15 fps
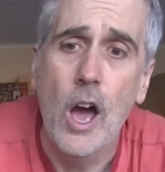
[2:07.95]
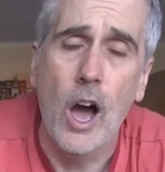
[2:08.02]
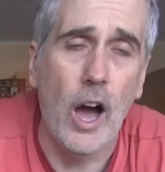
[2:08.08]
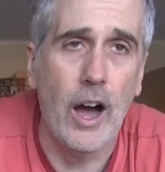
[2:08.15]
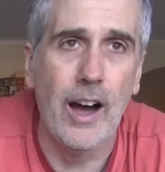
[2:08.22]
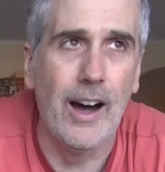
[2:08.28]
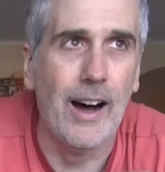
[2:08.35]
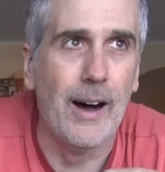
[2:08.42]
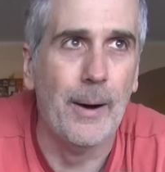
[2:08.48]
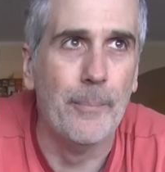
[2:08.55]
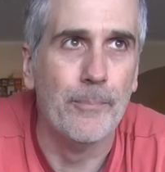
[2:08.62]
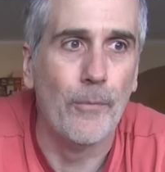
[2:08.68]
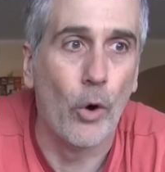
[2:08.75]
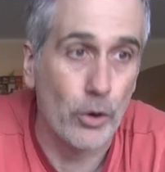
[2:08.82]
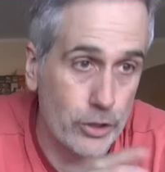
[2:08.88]

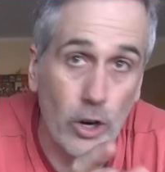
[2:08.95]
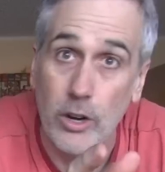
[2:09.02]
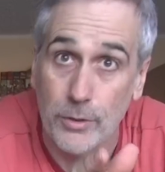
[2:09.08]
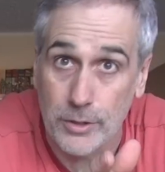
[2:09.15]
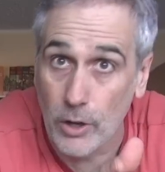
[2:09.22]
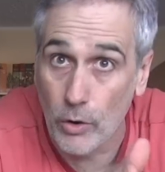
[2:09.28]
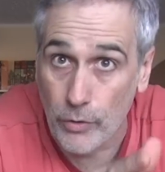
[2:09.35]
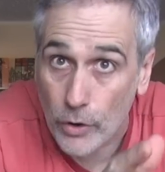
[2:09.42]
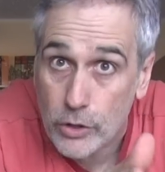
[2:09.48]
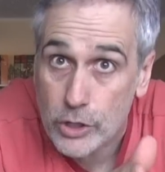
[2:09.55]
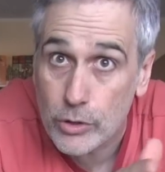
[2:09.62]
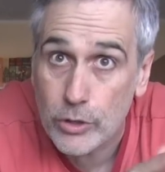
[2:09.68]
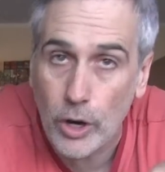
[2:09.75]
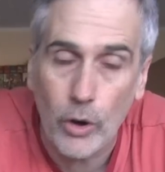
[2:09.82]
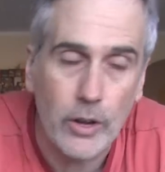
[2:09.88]
or starting with no
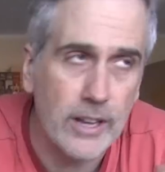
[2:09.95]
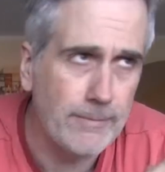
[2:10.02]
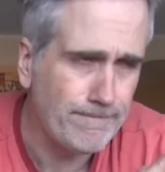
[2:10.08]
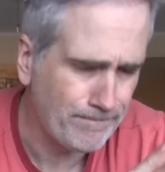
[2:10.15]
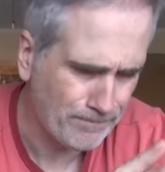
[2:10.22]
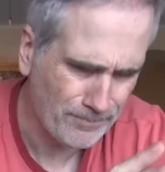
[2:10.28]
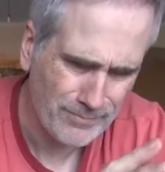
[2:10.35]
virtue token,